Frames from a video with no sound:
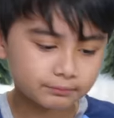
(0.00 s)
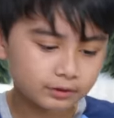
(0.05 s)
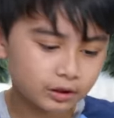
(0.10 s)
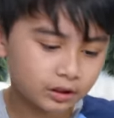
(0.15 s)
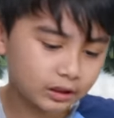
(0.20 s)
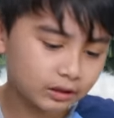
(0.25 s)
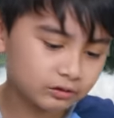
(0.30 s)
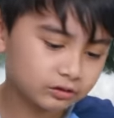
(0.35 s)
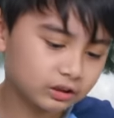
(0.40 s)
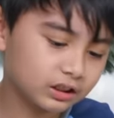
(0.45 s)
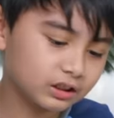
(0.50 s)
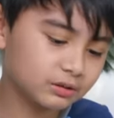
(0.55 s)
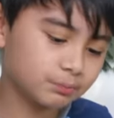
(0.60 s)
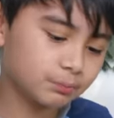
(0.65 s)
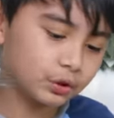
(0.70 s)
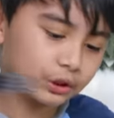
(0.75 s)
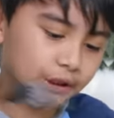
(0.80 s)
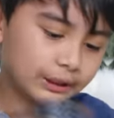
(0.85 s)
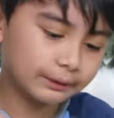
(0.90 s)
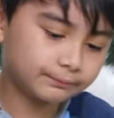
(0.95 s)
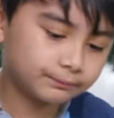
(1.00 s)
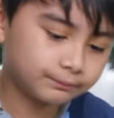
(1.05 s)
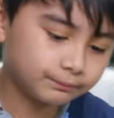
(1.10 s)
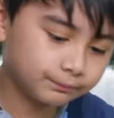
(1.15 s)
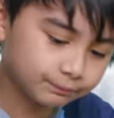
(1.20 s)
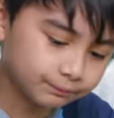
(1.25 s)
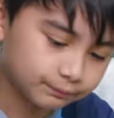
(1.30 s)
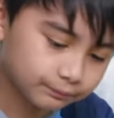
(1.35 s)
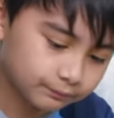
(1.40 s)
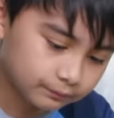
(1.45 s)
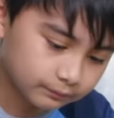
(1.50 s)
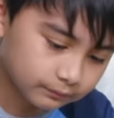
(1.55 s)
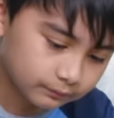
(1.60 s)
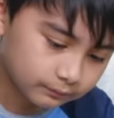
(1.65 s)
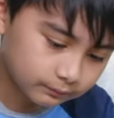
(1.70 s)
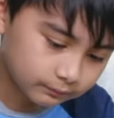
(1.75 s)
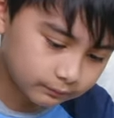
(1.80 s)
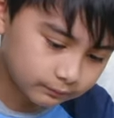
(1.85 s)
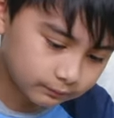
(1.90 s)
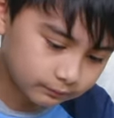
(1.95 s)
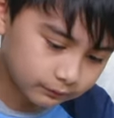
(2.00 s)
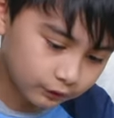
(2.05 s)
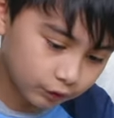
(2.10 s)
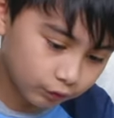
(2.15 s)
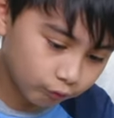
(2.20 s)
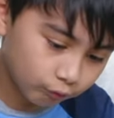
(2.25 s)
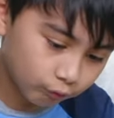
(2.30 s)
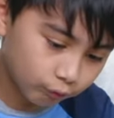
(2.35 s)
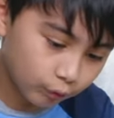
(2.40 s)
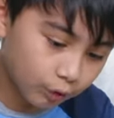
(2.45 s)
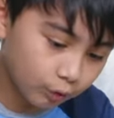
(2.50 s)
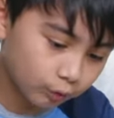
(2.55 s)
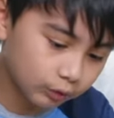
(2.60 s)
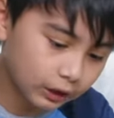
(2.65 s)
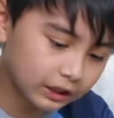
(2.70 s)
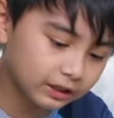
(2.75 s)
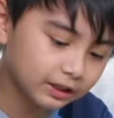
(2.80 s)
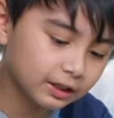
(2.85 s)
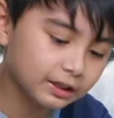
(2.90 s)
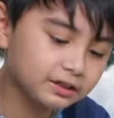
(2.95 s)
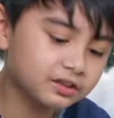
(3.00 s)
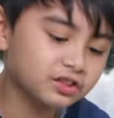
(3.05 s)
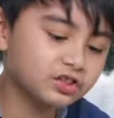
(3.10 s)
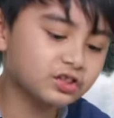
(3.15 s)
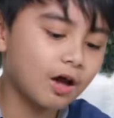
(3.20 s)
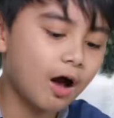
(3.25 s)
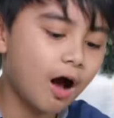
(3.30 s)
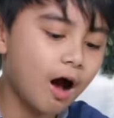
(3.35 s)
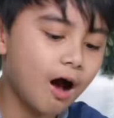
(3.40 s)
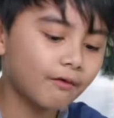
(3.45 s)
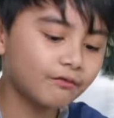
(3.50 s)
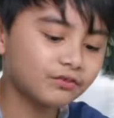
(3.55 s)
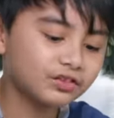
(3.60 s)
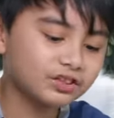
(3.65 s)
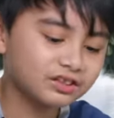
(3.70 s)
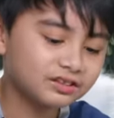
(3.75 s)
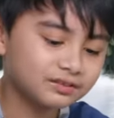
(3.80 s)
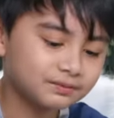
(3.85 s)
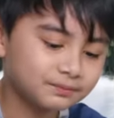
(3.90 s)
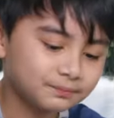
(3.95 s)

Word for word: All right, I'll try this pudding. Whoa, that thing is soft.